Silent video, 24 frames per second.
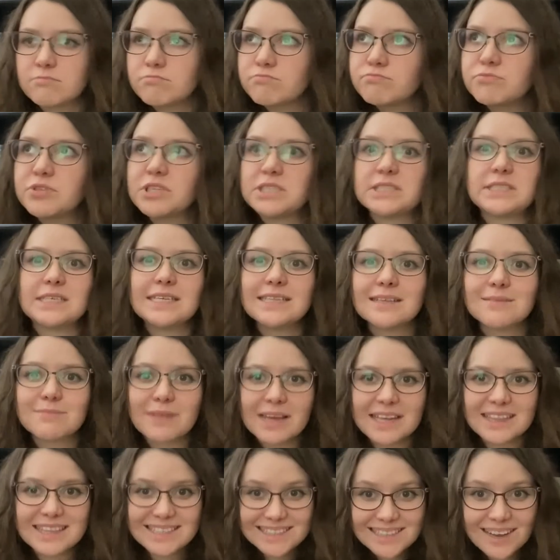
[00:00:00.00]
to see them
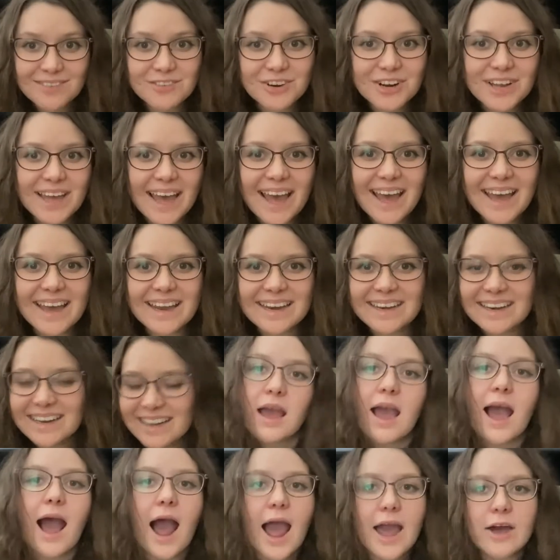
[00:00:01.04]
like this ever again.
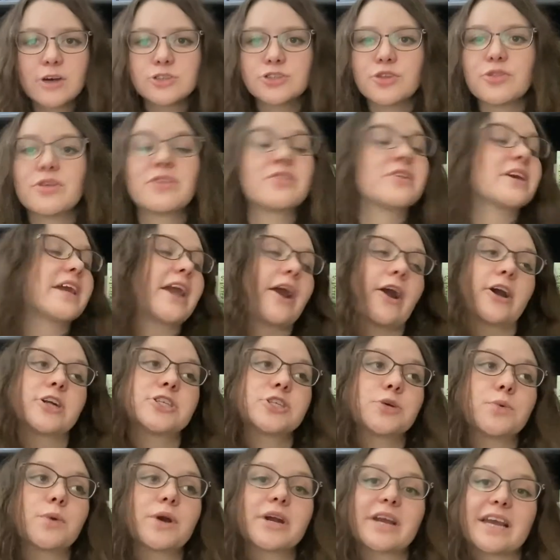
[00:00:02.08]
I also think the
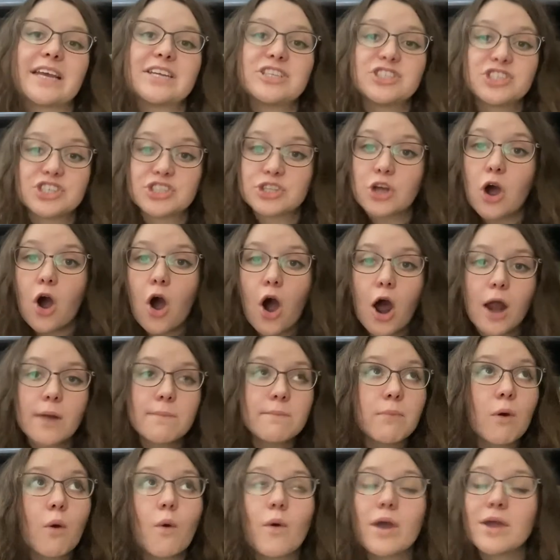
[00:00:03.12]
character work is just on
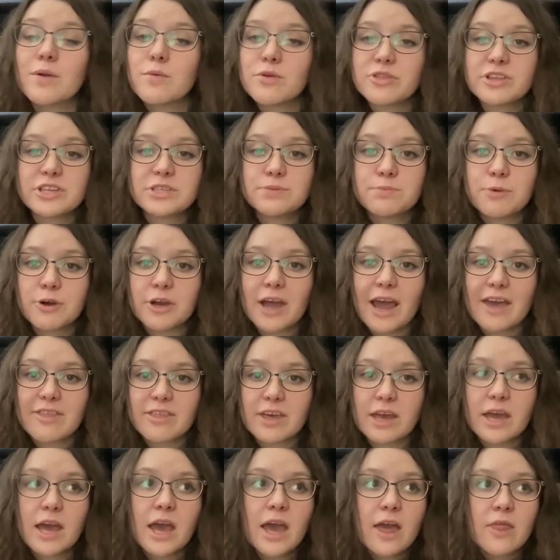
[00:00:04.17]
point with this book. I
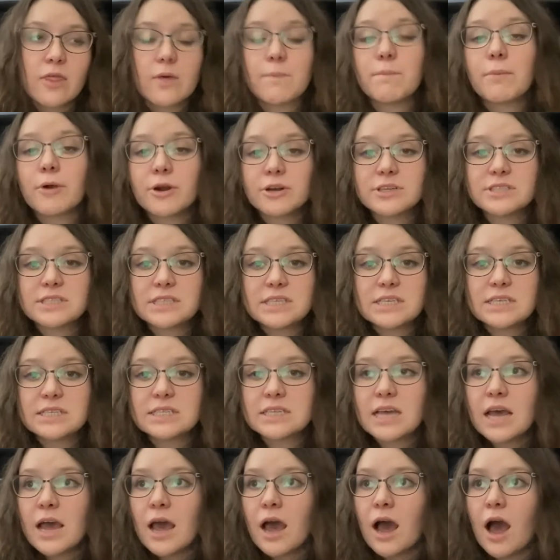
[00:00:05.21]
think that Percy's
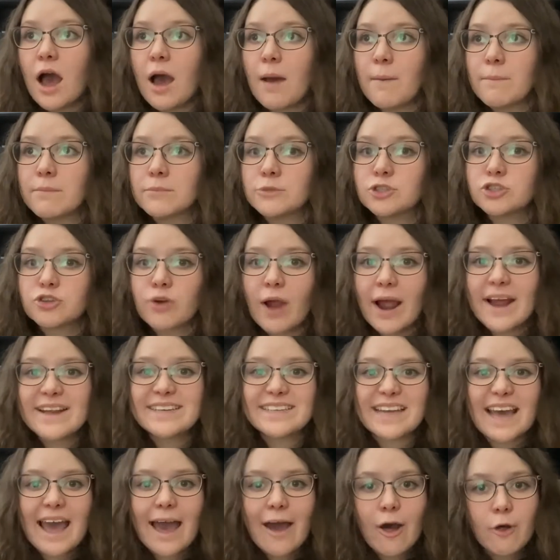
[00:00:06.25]
trying
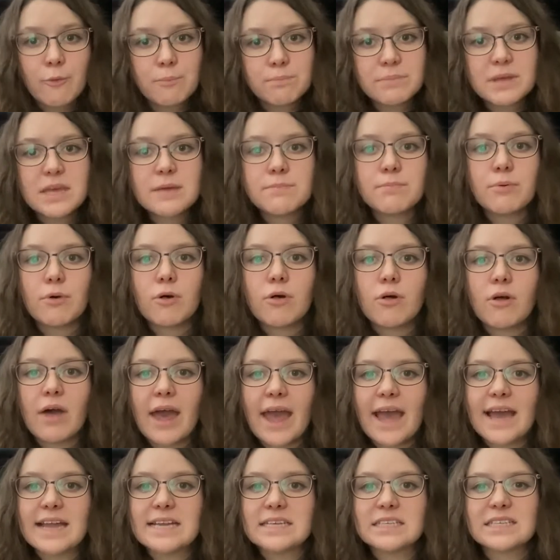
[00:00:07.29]
to help people
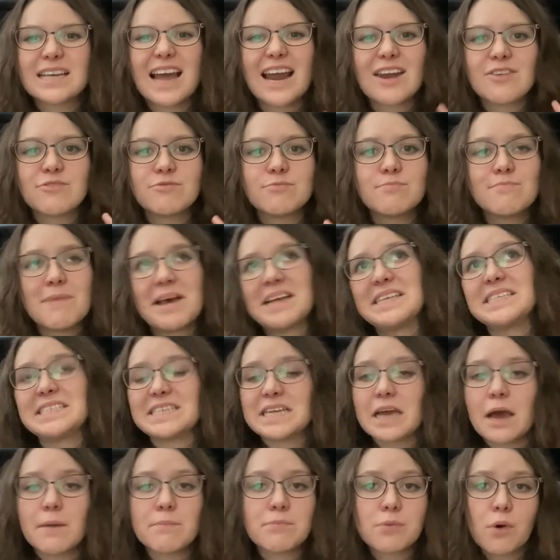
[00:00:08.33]
and kind of
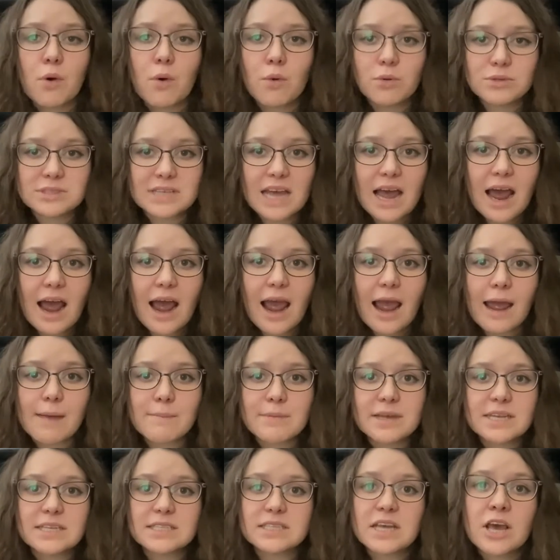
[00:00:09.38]
messing up the whole time
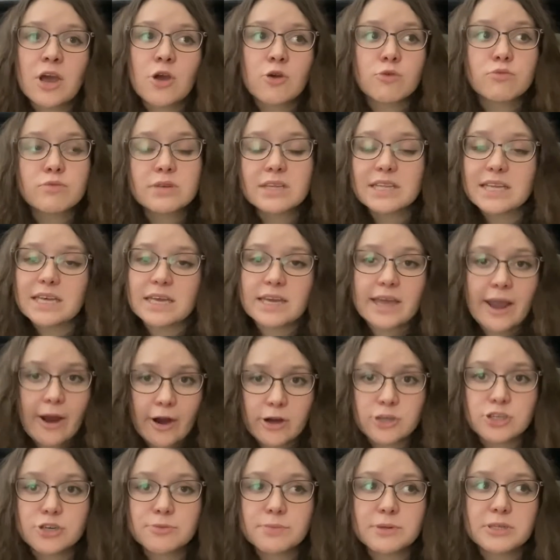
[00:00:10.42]
is really
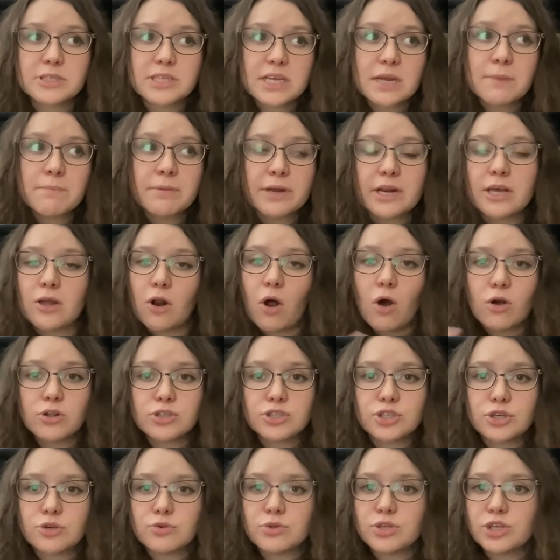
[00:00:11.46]
character building, but it
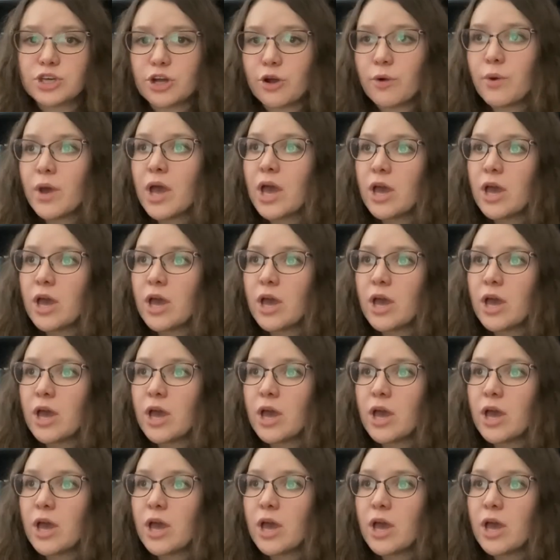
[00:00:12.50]
also, you know,